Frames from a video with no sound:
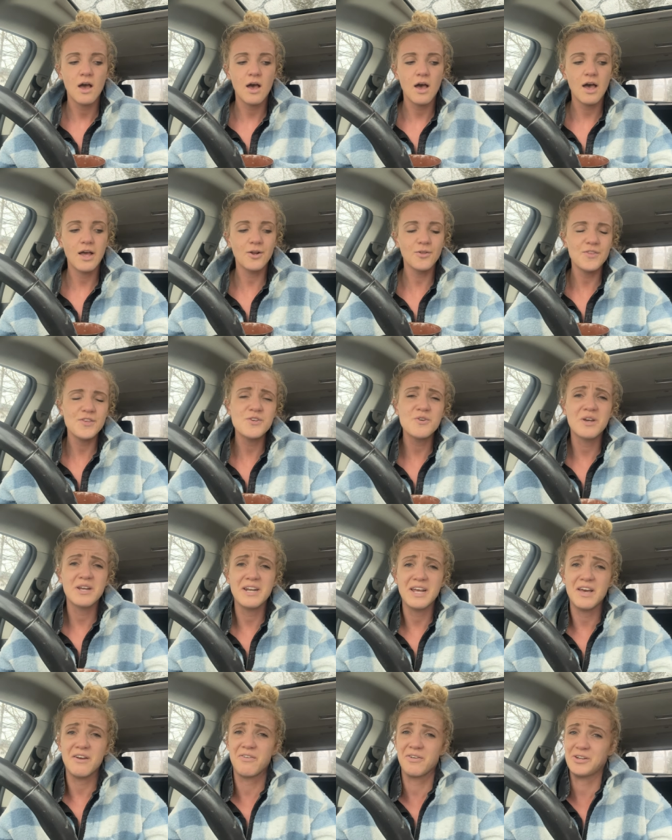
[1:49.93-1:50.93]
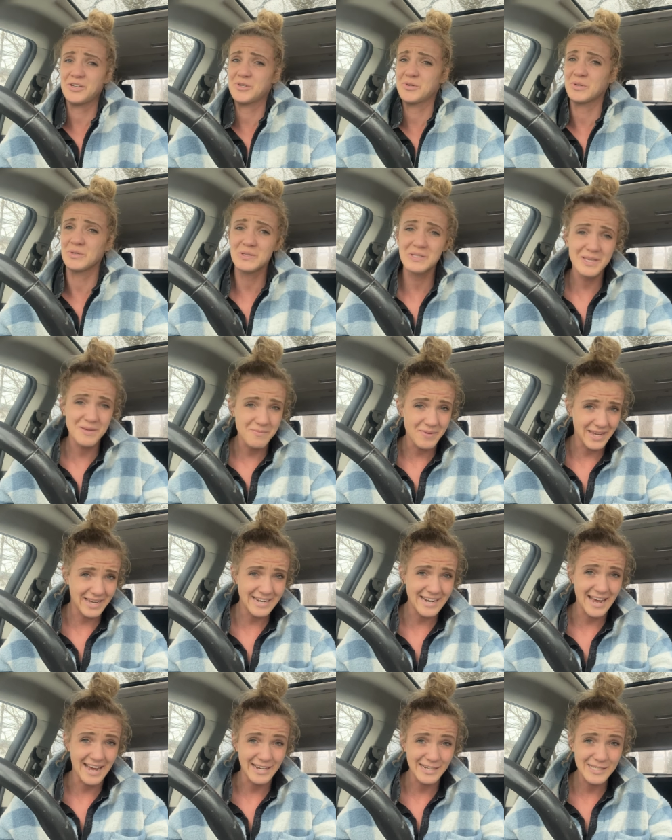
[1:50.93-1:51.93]
I don't think you can ever truly be
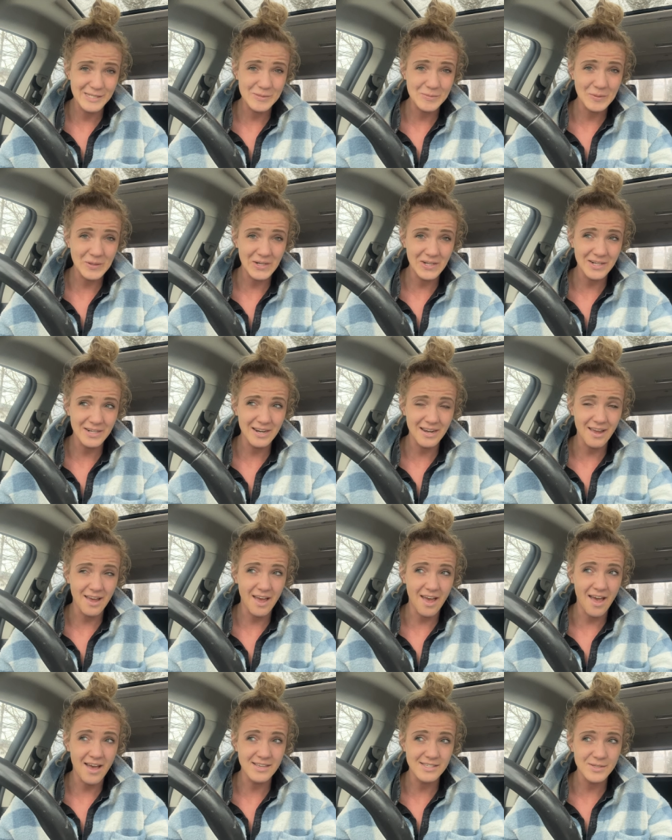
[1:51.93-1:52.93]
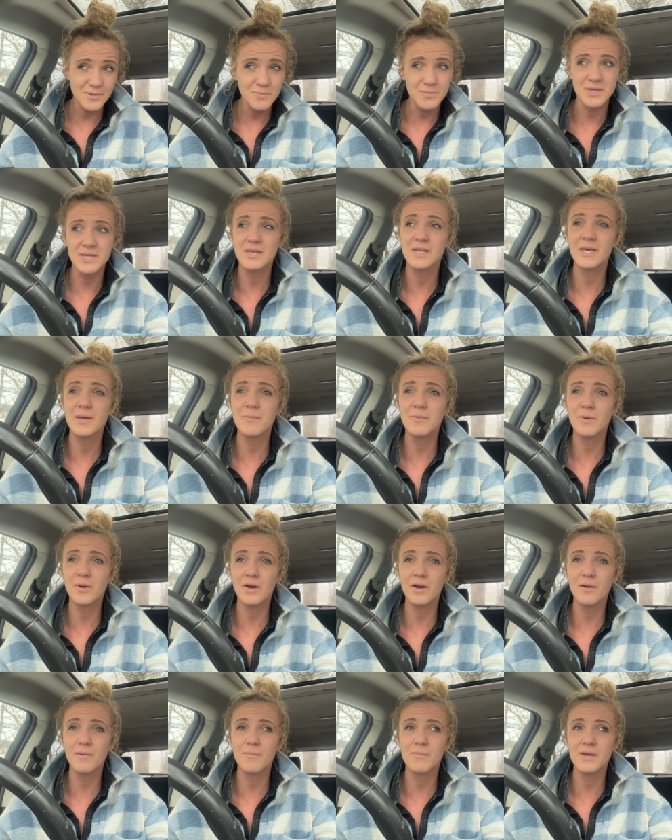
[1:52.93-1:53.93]
an expert as a beekeeper
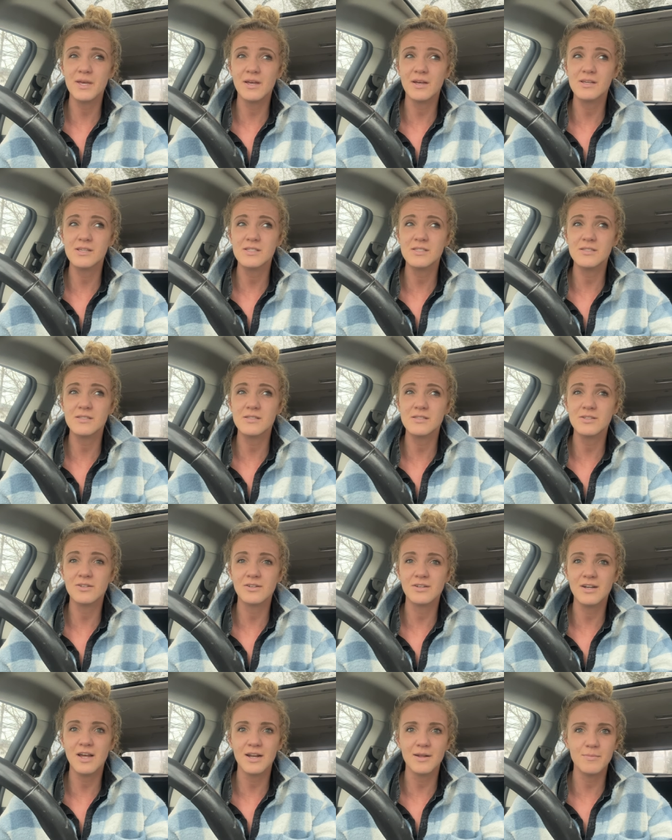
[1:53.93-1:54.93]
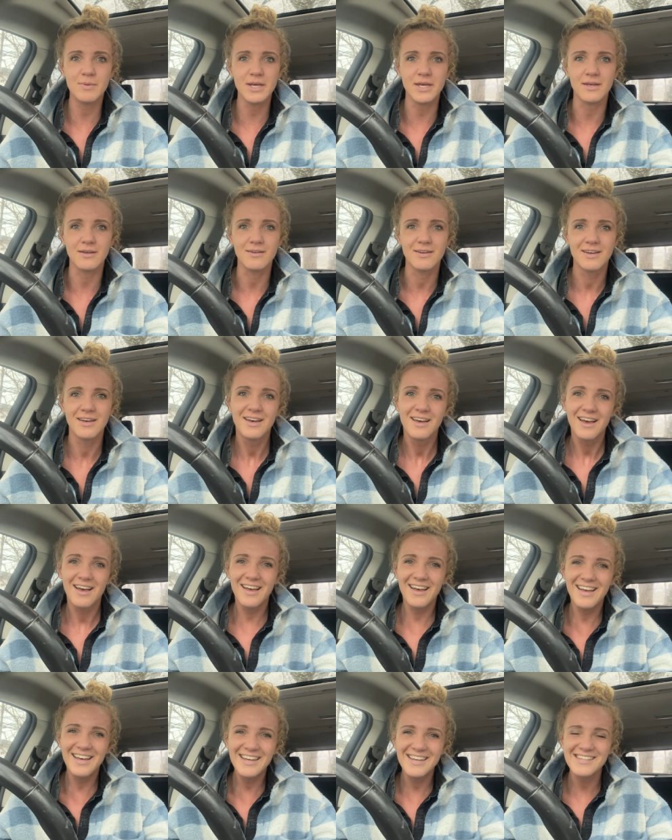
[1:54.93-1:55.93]
because you're not a bee.
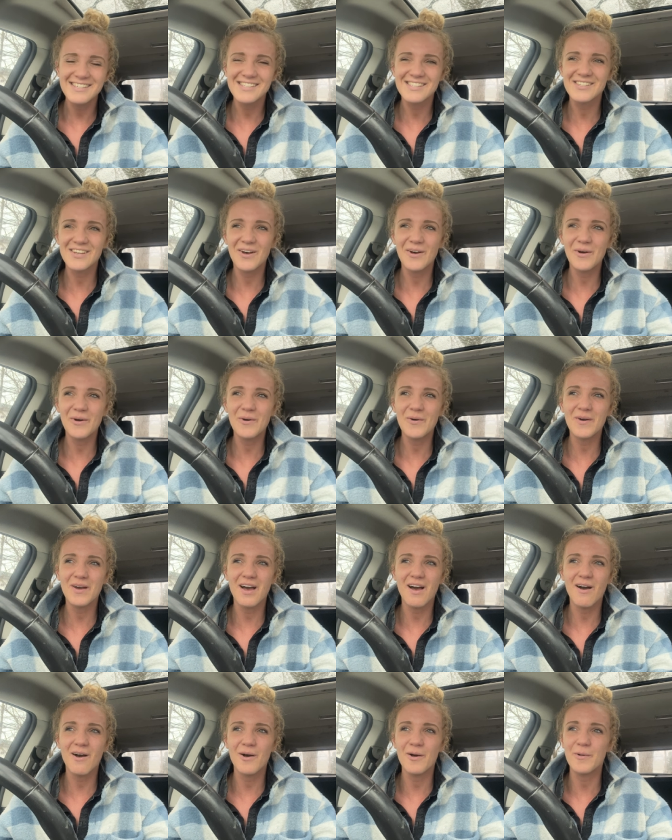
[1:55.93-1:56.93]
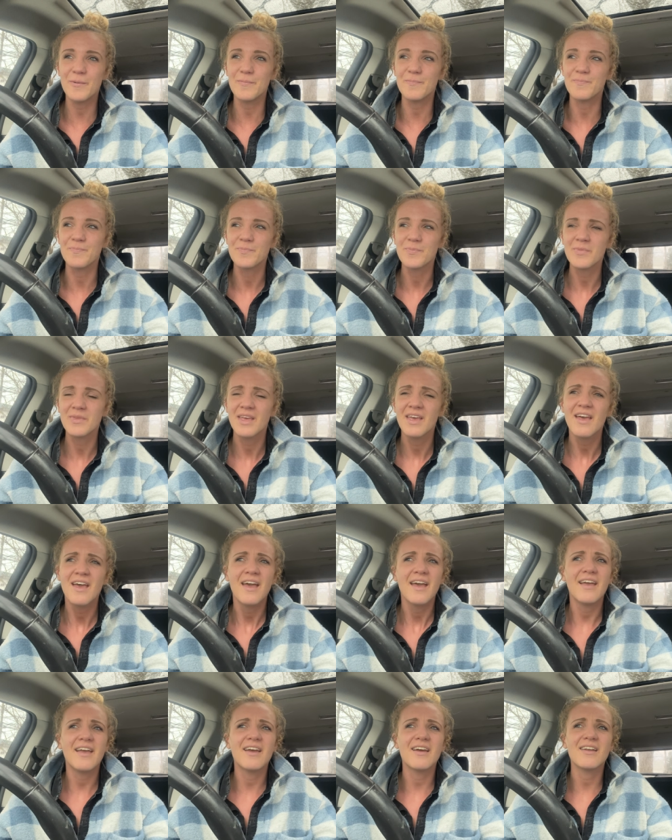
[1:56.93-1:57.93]
So um
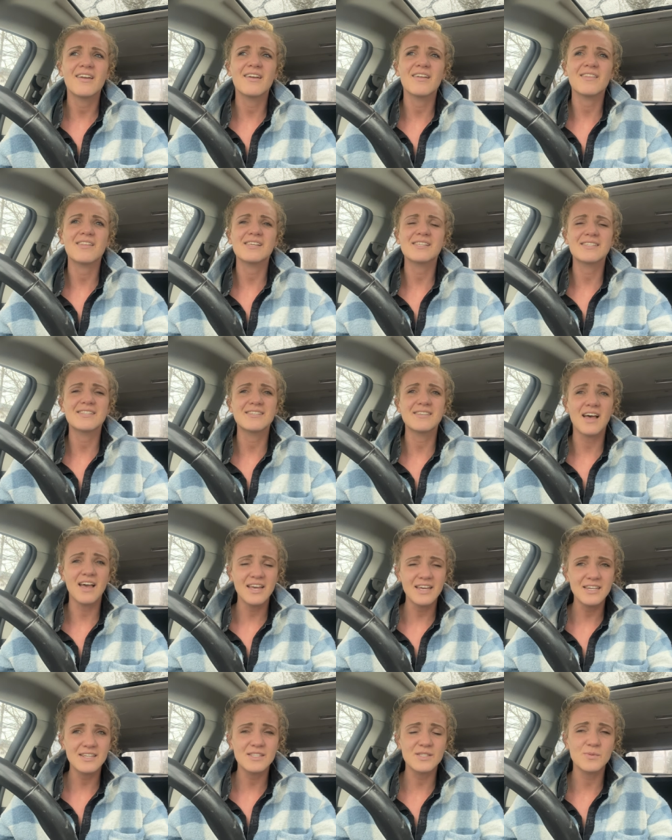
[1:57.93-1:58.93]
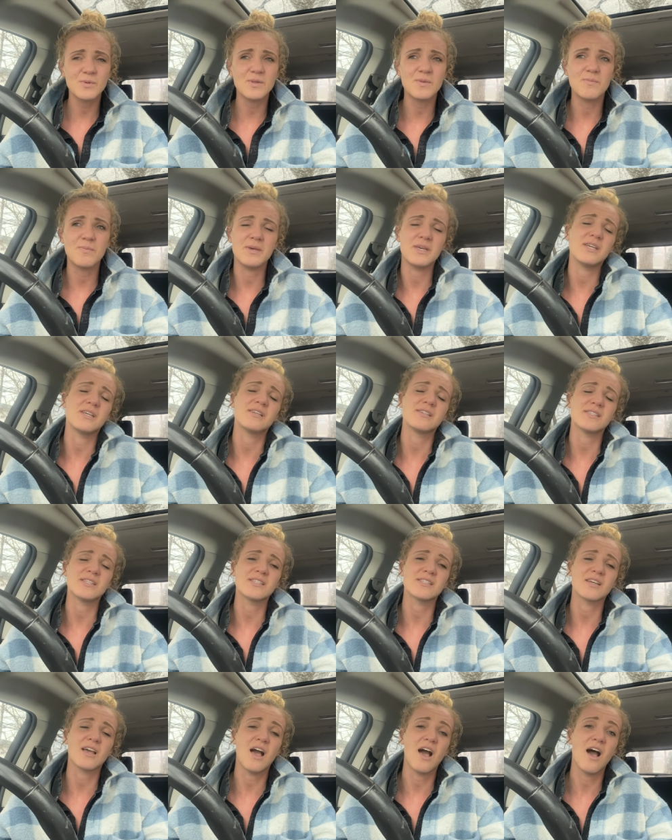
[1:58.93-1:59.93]
and the science with bees
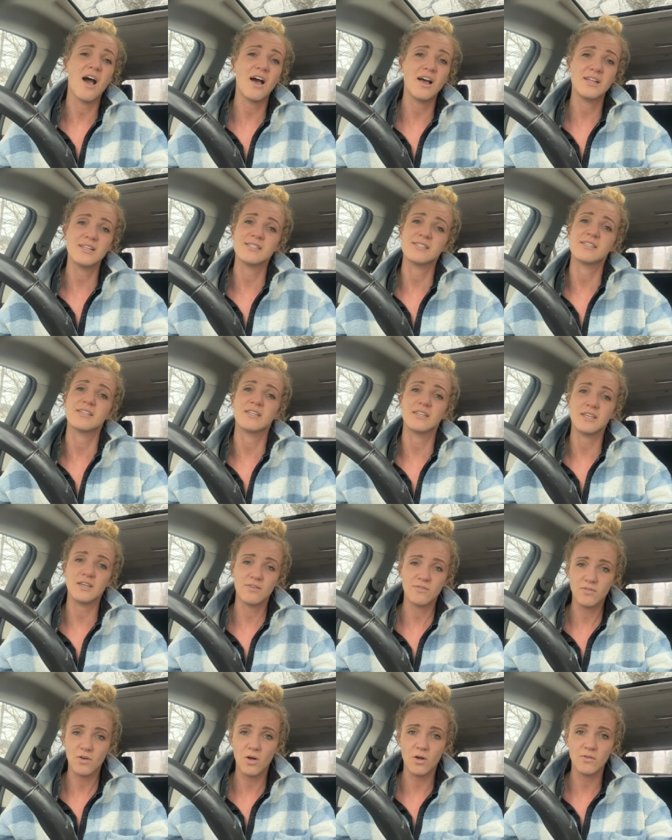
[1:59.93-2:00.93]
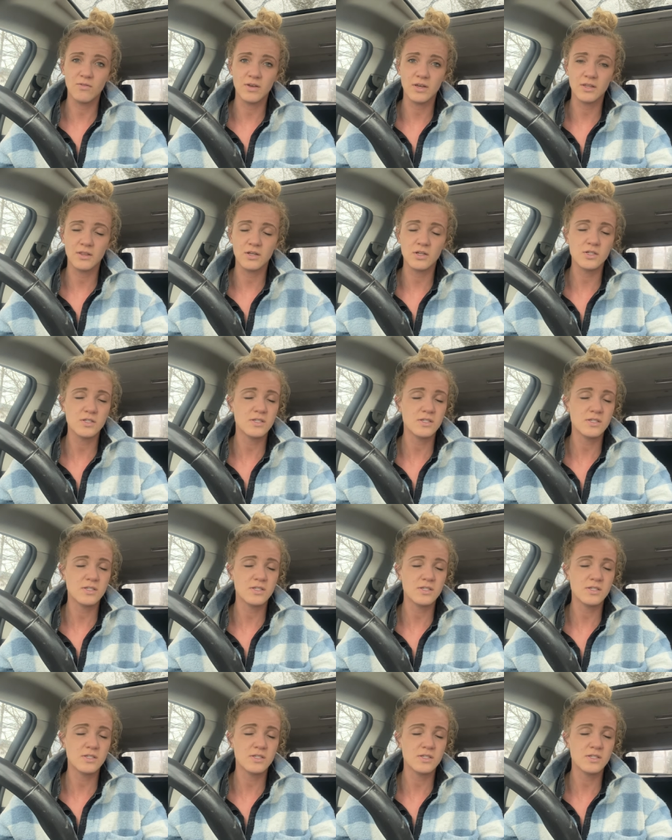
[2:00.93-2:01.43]
is constantly evolving. There is